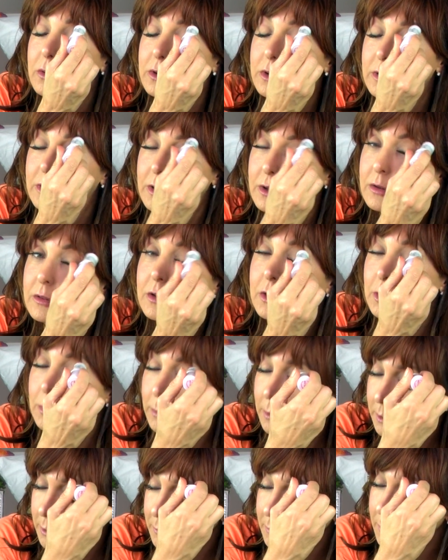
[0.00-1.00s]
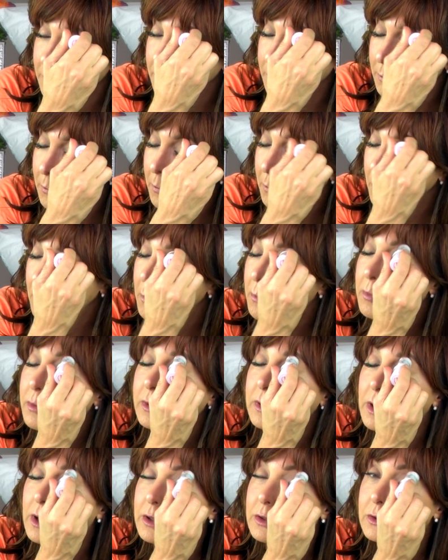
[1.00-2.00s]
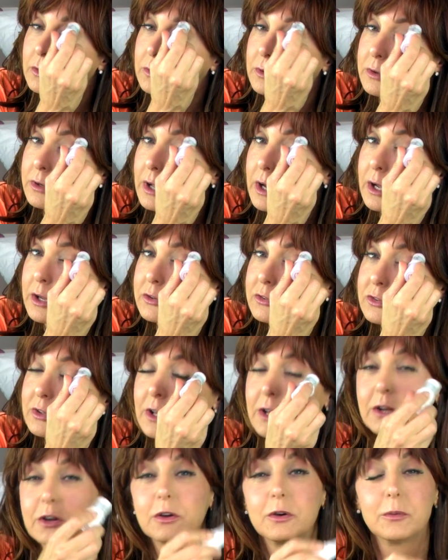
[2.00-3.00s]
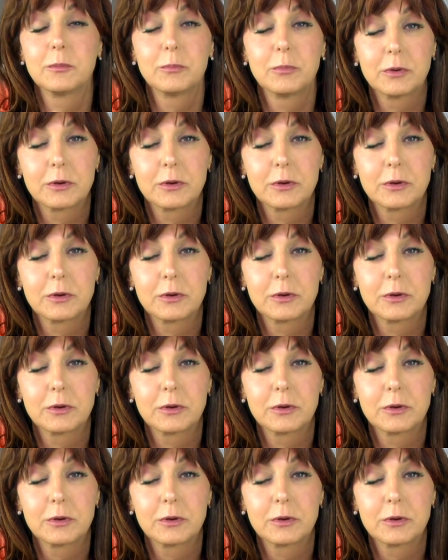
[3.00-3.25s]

to get a little bit of the color and eyeshadow.